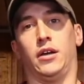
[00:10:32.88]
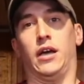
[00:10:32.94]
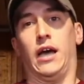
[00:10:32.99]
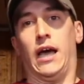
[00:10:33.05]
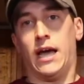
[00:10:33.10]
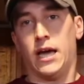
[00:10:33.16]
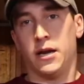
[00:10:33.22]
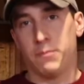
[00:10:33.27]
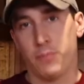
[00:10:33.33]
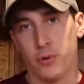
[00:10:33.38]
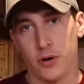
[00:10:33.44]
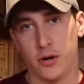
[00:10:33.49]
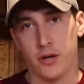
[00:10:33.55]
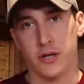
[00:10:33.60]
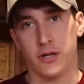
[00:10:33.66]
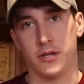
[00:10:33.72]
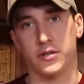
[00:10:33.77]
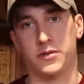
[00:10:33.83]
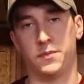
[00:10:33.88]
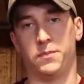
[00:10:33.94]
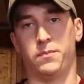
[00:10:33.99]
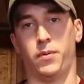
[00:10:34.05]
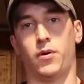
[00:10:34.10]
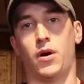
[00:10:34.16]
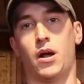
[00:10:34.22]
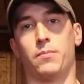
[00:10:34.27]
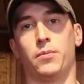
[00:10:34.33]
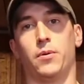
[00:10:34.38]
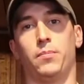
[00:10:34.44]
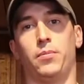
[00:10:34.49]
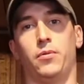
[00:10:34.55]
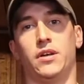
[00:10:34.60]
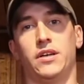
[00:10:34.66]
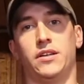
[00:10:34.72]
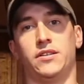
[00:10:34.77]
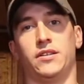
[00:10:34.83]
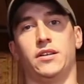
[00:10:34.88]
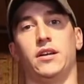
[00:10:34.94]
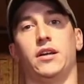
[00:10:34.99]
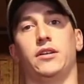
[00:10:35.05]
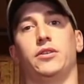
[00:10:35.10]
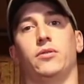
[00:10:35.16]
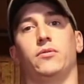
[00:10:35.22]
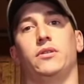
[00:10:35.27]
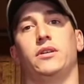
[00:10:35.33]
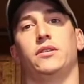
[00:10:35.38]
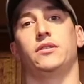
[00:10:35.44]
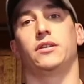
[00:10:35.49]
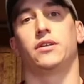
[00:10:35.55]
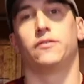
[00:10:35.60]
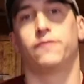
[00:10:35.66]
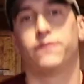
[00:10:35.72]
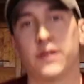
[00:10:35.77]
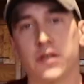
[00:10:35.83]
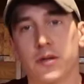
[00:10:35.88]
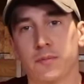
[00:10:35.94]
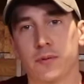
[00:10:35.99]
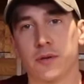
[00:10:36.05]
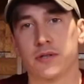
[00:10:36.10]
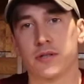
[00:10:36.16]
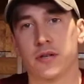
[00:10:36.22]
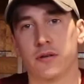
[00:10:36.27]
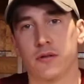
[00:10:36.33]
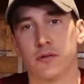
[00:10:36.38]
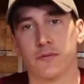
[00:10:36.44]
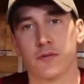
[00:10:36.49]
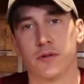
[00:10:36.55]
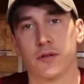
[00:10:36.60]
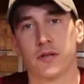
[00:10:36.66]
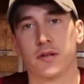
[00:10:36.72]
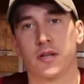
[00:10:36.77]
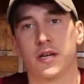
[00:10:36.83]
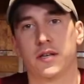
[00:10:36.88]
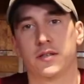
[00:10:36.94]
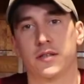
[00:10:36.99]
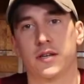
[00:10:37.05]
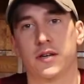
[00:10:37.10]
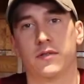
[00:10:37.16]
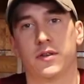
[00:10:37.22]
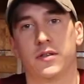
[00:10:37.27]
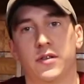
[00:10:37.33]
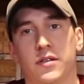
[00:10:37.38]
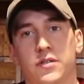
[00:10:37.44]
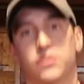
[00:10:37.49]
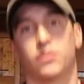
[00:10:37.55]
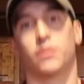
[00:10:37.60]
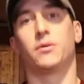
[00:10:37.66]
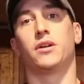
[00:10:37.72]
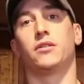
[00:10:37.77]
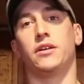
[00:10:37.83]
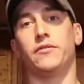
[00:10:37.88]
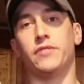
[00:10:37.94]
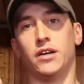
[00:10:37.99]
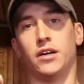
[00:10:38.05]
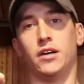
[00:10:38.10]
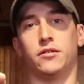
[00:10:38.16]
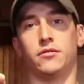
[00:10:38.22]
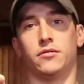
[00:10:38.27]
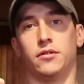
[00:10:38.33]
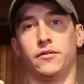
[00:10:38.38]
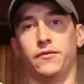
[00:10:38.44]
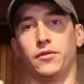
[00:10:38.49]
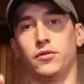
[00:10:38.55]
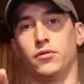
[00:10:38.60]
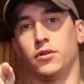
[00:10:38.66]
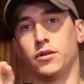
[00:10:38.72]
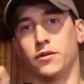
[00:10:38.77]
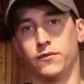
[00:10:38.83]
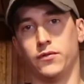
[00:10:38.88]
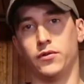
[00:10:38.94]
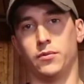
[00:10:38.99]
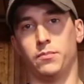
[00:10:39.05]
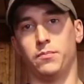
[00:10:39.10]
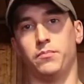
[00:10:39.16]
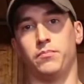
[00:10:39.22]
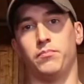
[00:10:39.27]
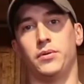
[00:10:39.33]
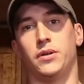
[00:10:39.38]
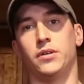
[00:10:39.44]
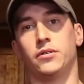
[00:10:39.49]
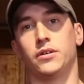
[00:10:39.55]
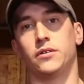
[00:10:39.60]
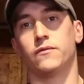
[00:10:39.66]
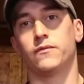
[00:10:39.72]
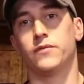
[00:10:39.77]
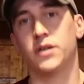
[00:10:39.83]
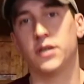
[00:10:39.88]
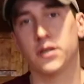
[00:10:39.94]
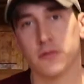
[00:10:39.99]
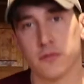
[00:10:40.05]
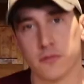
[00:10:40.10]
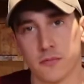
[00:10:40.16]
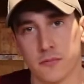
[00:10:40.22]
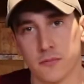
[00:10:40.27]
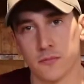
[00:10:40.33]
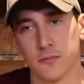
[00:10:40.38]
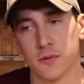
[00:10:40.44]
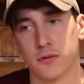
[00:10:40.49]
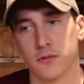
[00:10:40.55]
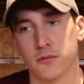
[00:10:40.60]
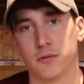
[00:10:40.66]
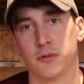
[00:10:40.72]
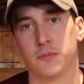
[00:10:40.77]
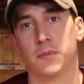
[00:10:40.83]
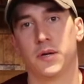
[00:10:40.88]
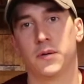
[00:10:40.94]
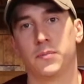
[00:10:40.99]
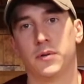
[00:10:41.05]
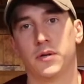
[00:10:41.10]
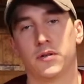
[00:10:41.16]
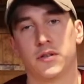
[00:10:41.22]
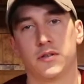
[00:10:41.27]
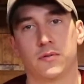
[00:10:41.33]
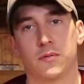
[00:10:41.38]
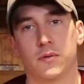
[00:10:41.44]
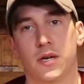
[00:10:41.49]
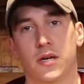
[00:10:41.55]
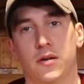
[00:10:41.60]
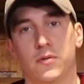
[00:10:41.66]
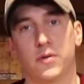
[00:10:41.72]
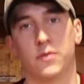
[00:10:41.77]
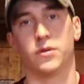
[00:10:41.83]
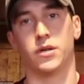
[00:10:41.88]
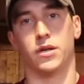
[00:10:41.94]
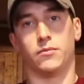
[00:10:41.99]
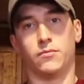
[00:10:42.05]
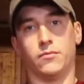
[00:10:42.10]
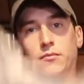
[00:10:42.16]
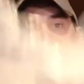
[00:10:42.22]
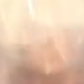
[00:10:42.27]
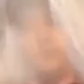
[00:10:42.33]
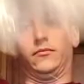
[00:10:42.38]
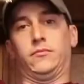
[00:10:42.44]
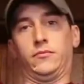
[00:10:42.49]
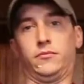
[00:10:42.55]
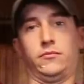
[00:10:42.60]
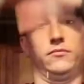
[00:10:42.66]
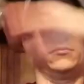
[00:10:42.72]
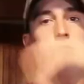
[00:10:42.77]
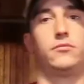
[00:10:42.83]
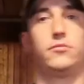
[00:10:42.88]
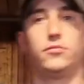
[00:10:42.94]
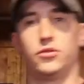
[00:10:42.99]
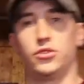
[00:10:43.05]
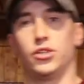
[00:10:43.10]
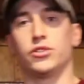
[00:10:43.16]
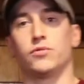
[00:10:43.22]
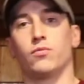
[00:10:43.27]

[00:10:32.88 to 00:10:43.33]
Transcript: and put it in its proper place, and I don't need to get fingerprints all over the glass and everything. So I'm going to leave that on. If you're looking for the peeling video, well, it might be in this one, I don't know yet. Just